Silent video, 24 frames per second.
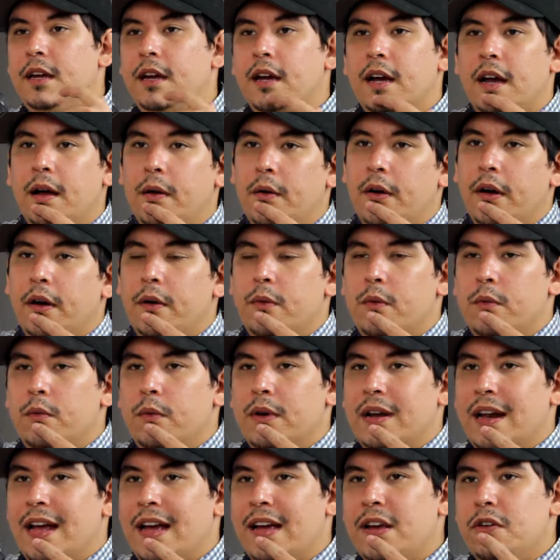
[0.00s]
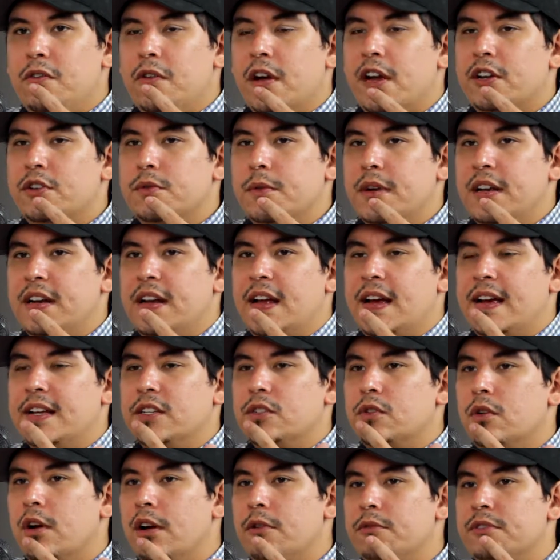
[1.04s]
when I graduated high
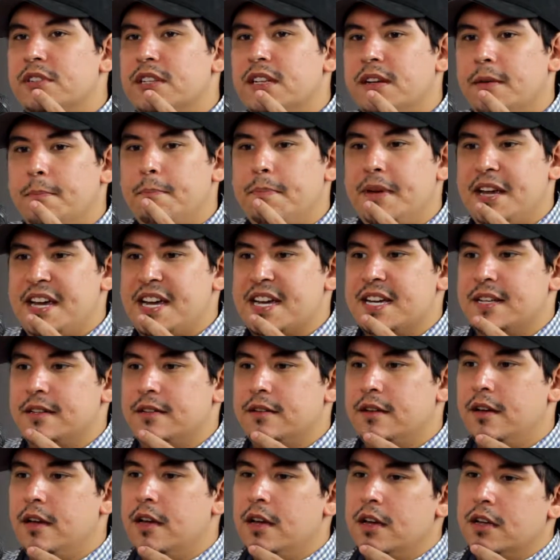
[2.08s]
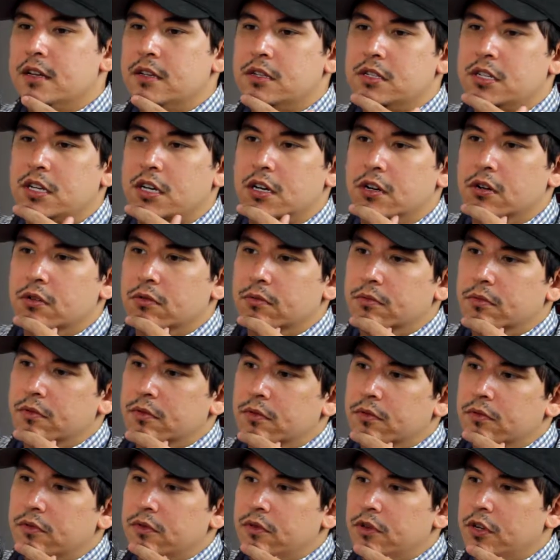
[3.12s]
school, I was in a band. So
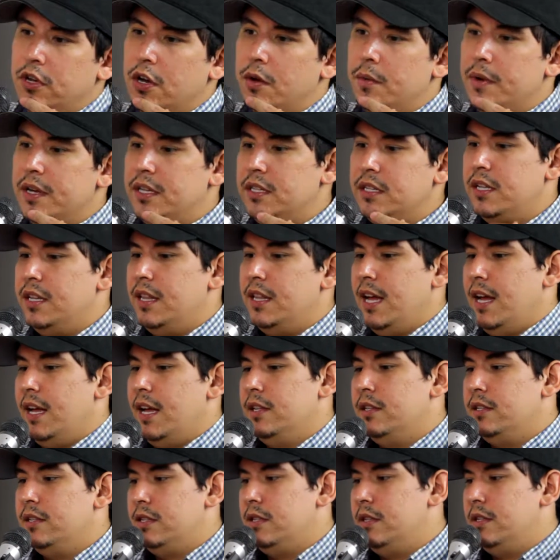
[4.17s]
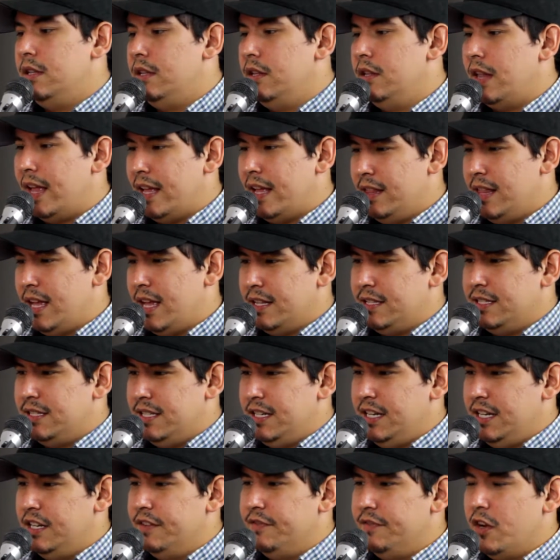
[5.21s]
going to that
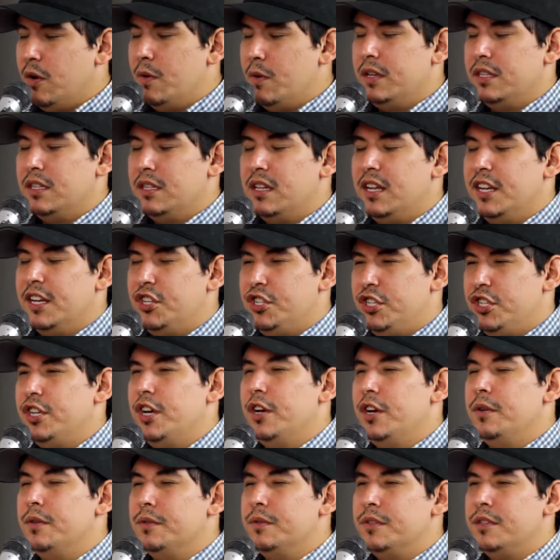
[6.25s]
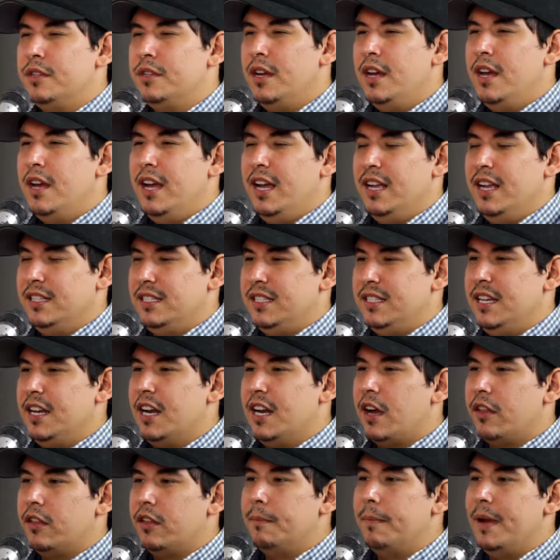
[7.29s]
scene of going to your and
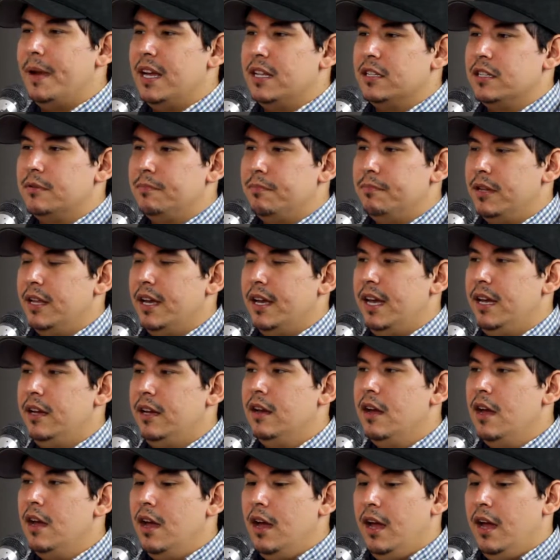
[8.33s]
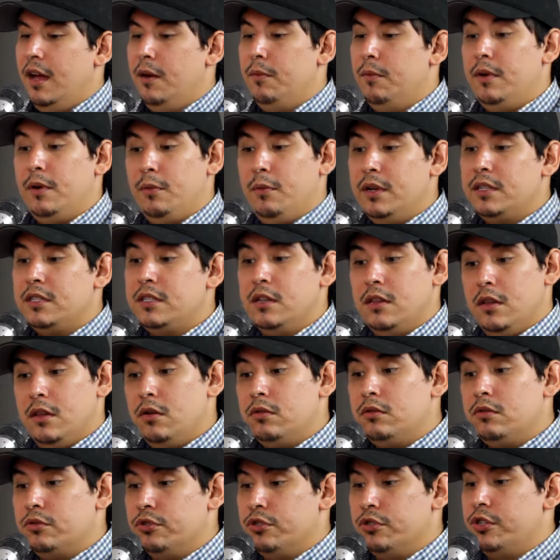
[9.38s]
seeing other bands play, and we went to
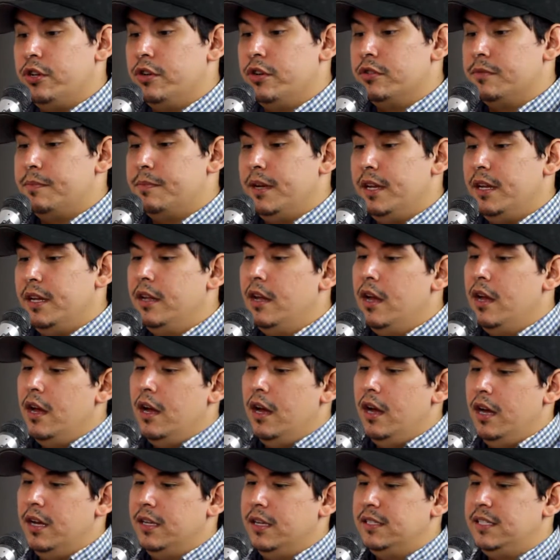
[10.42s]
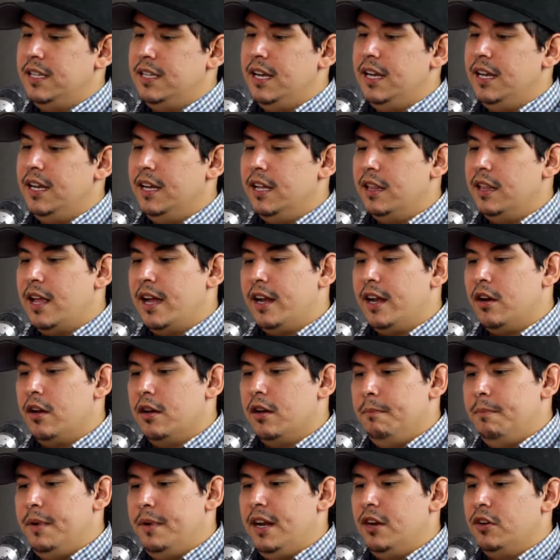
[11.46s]
local shows, but seeing it on
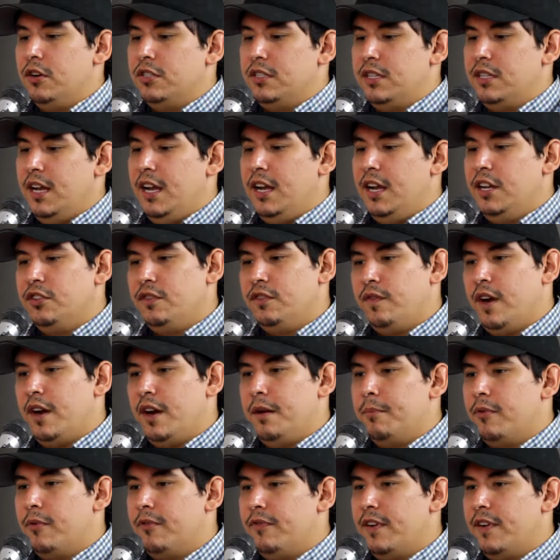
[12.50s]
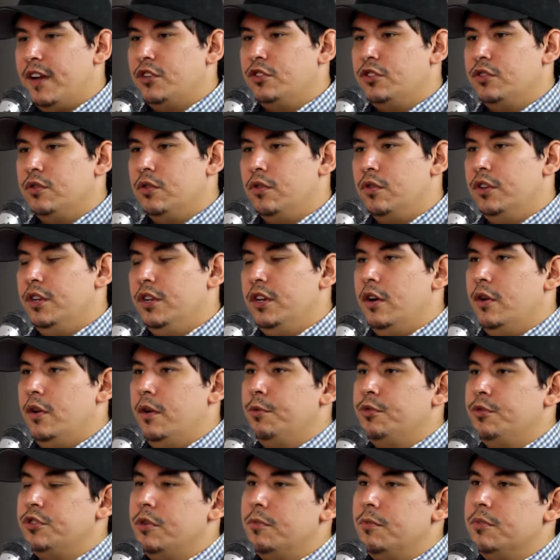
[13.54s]
a bigger stage, very professional. It
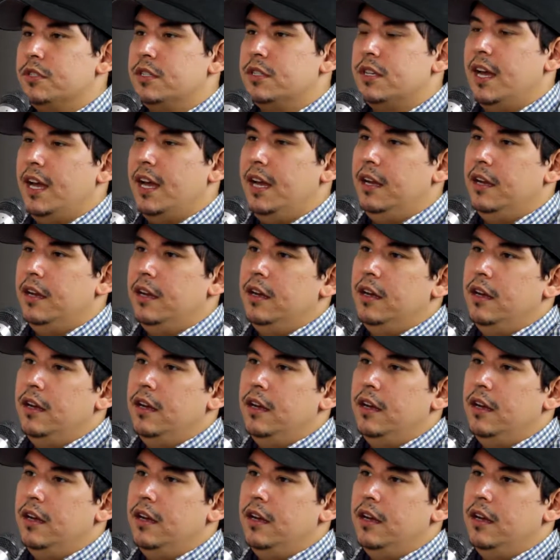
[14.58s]
was almost like